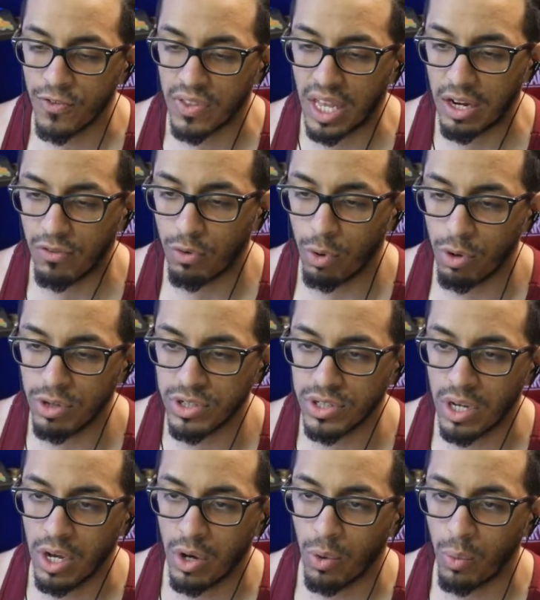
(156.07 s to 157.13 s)
And of course,
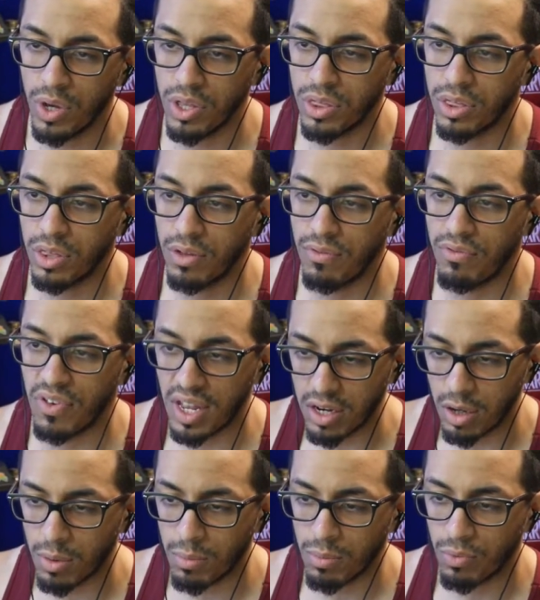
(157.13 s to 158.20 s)
with
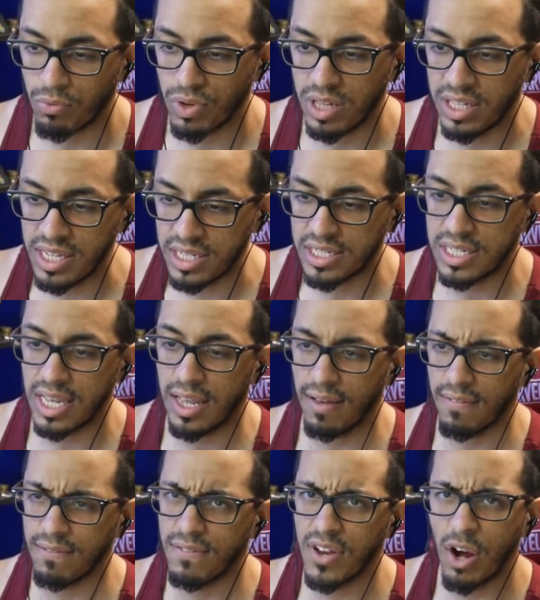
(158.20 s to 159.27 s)
Venom releasing
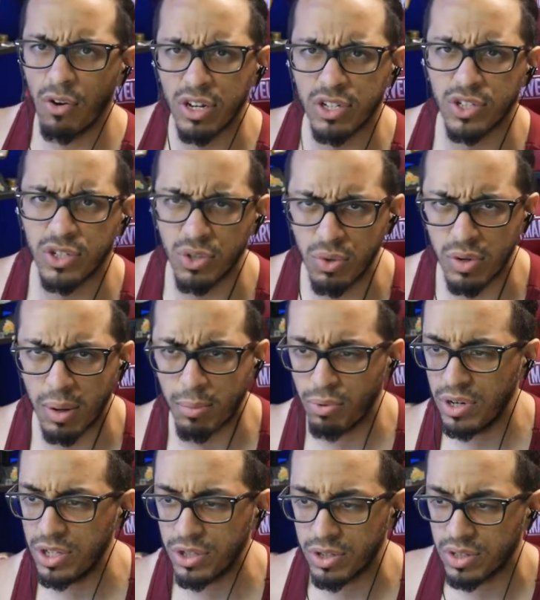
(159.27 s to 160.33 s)
very soon, I'm
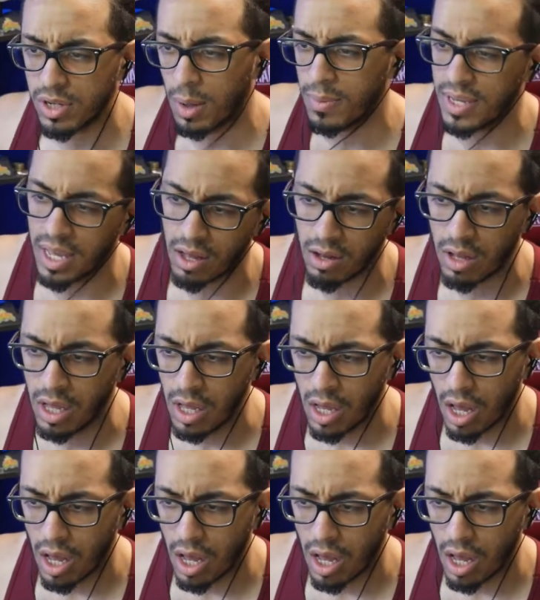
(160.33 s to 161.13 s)
pretty sure it's coming out